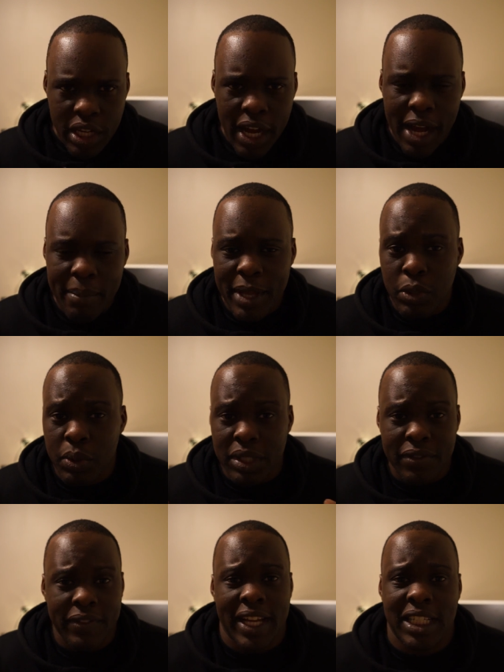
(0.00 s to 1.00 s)
um, as well
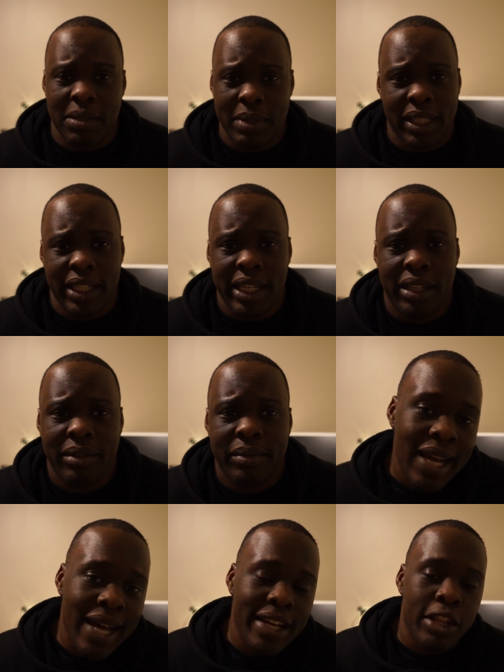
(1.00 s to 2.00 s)
as flexibility.
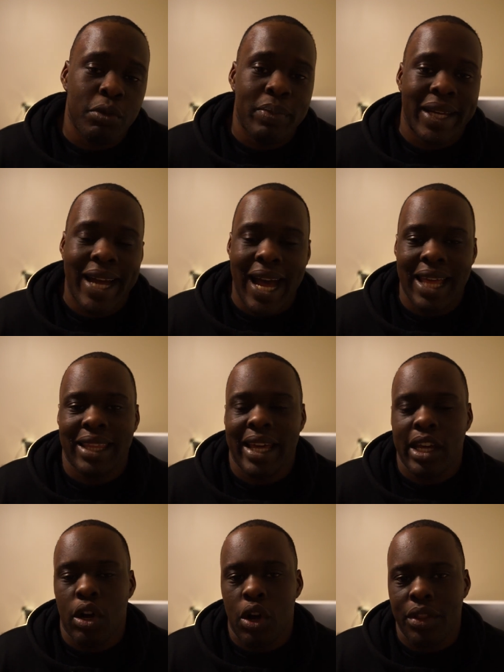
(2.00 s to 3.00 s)
Another big
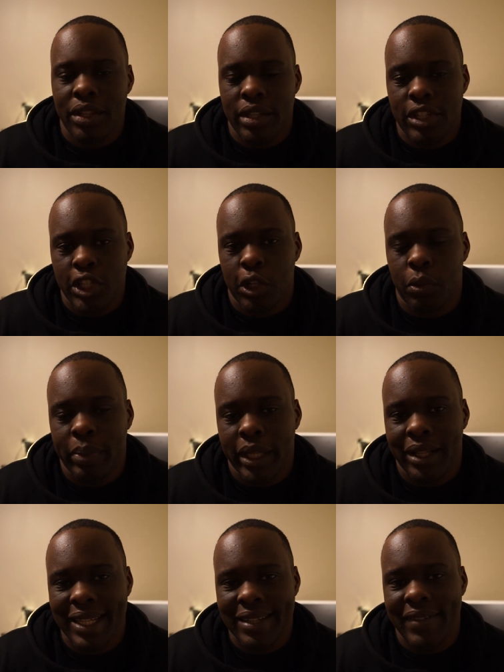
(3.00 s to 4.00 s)
highlight on the Chill
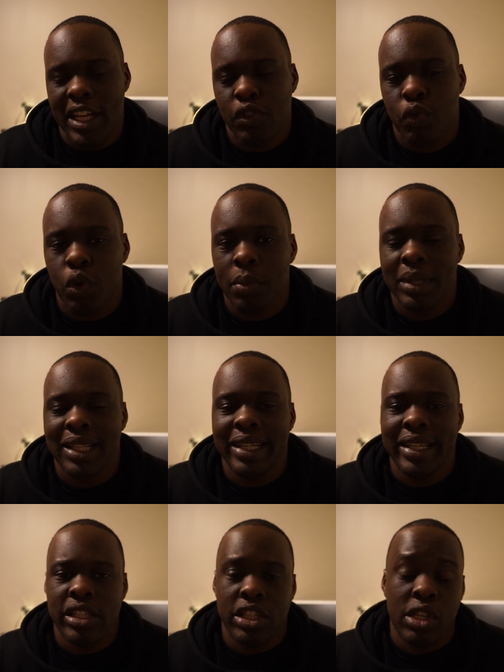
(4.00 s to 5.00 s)
Pill Advanced Formula
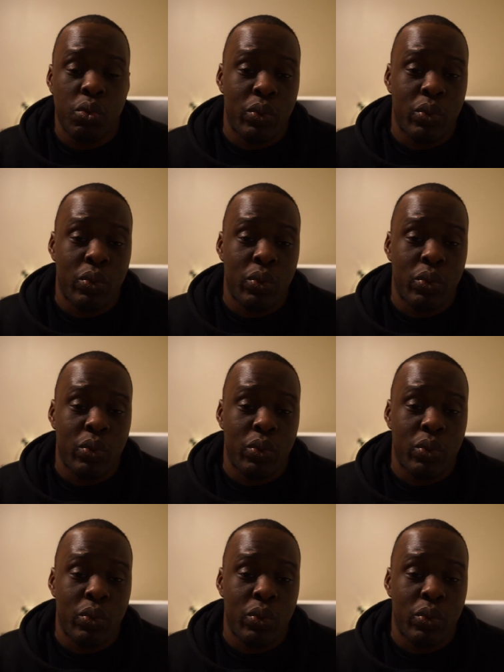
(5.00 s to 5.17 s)
is the